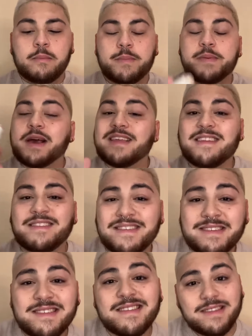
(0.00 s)
But because it's a
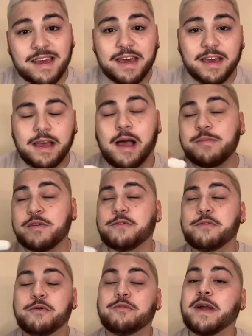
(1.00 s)
stick, I'm just
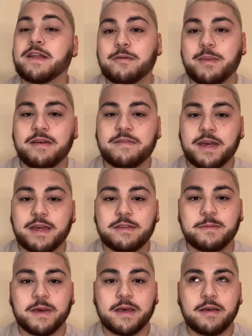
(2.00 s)
gonna go right in on my face,
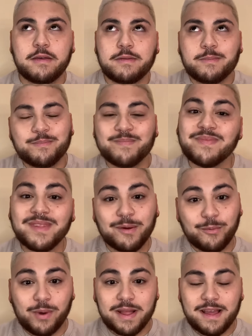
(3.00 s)
because
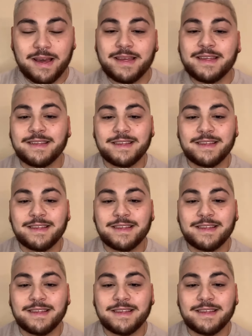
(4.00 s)
why not?